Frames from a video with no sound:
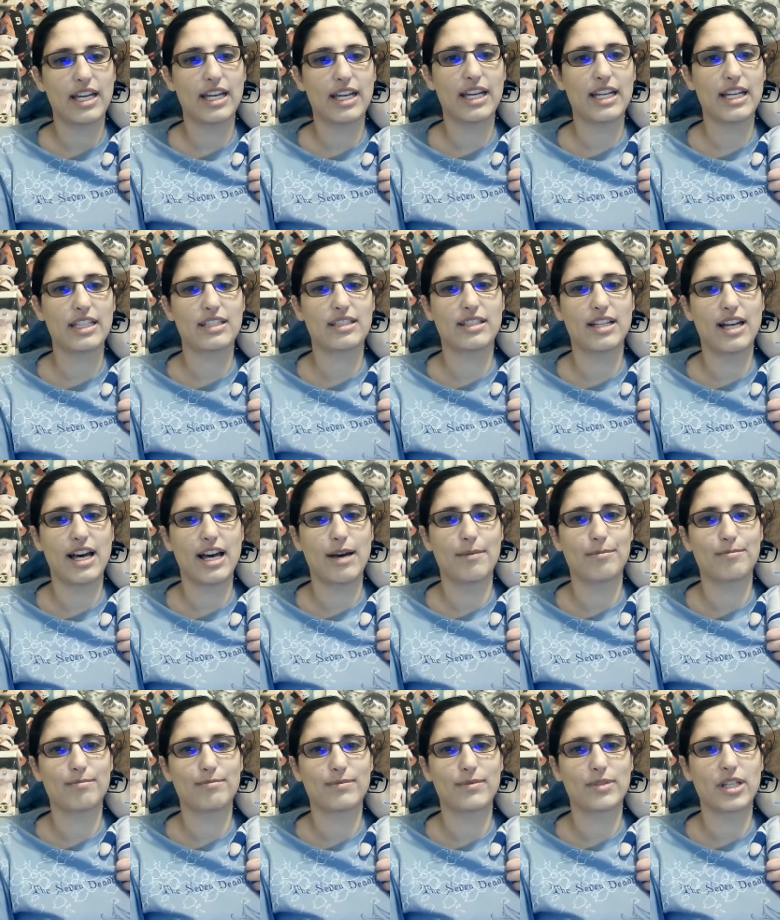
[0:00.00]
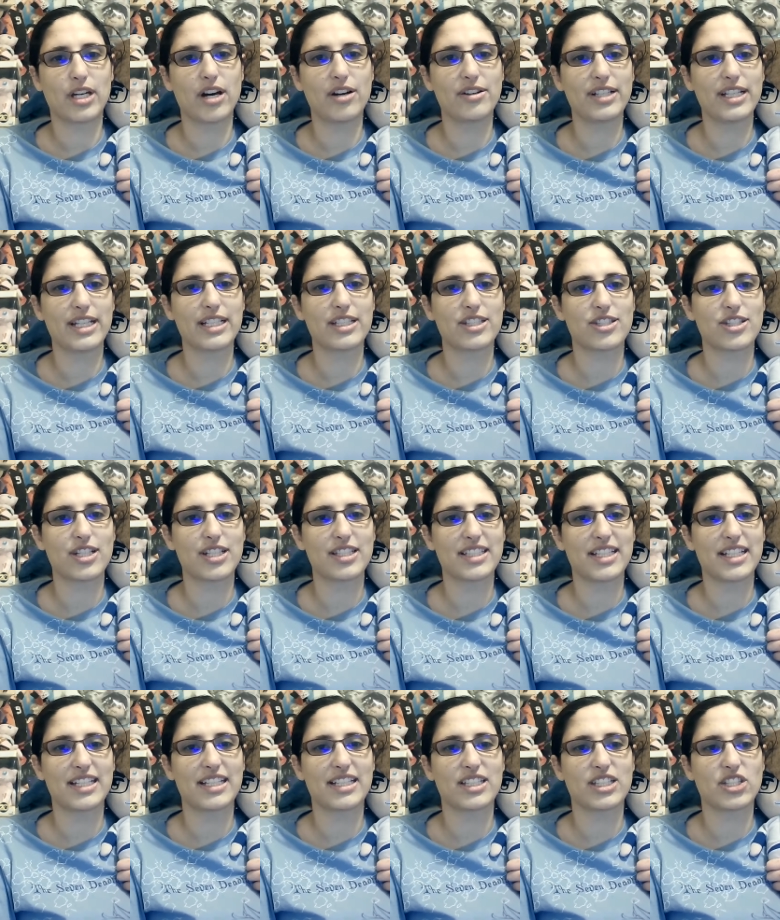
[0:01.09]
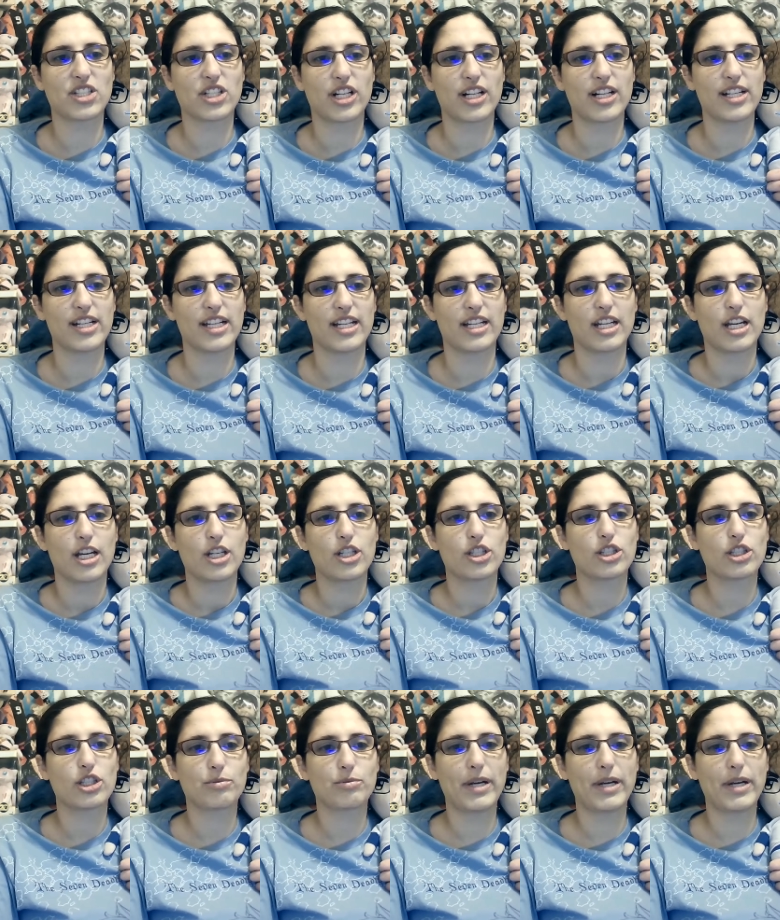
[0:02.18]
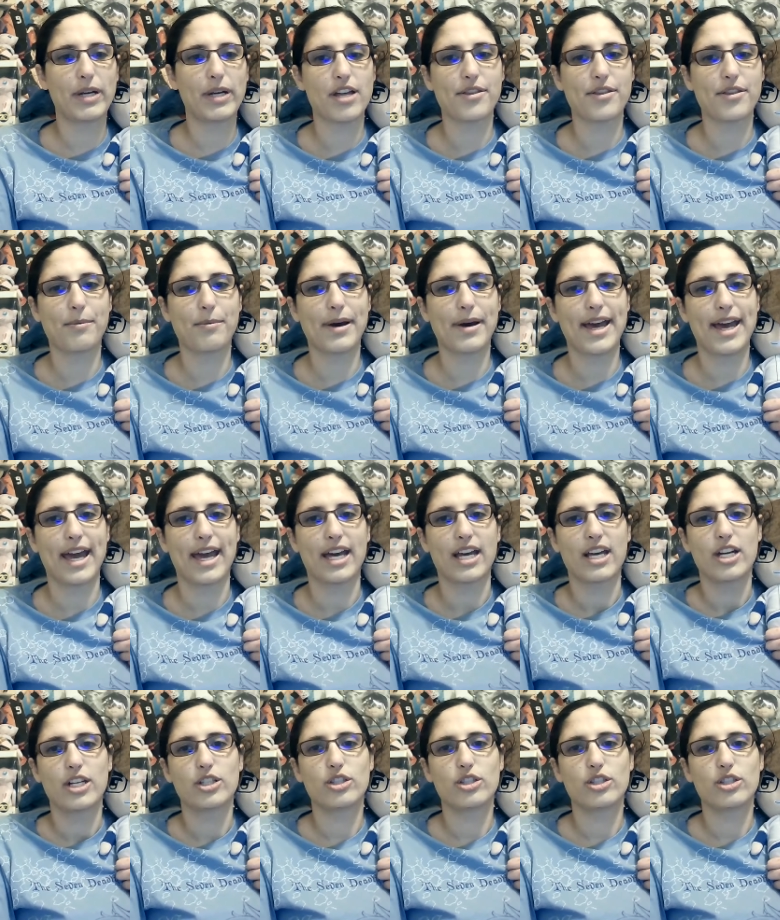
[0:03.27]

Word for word: It, um, is just getting started. Swing all the way.